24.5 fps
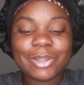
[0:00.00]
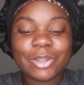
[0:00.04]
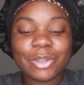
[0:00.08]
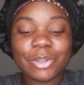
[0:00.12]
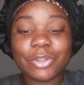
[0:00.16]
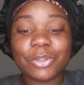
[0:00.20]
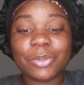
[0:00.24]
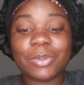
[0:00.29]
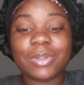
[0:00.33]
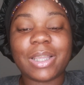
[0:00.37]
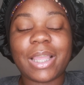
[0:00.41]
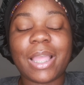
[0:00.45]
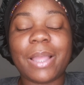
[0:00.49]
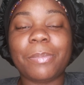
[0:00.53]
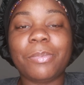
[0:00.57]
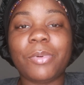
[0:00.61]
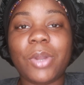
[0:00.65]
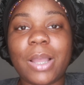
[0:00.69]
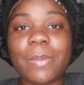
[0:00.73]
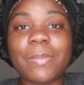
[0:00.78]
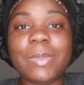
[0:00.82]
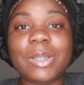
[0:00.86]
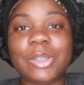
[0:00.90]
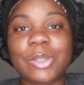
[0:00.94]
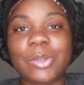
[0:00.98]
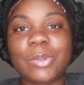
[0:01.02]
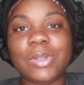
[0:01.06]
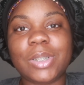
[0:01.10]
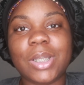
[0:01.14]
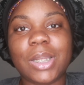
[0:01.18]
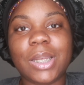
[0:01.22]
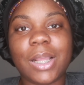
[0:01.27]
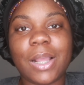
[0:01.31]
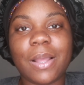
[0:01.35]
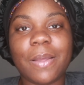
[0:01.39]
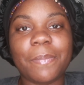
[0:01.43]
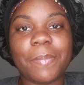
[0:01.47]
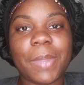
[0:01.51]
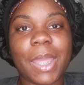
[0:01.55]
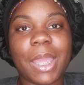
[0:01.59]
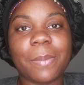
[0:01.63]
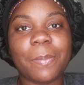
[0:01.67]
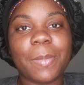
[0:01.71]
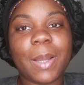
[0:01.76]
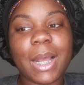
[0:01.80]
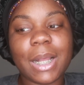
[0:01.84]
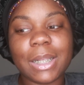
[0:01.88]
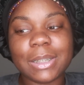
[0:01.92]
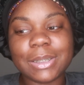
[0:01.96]
so she was like i promised she was gonna come
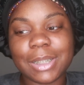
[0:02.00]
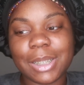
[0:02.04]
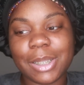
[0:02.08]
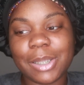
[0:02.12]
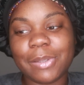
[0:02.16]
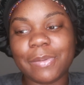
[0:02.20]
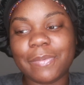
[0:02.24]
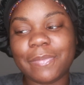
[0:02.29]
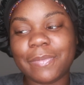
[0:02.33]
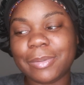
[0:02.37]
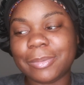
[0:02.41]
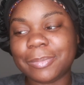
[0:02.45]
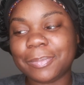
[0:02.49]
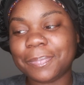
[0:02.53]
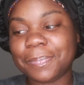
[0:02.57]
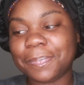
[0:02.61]
back positive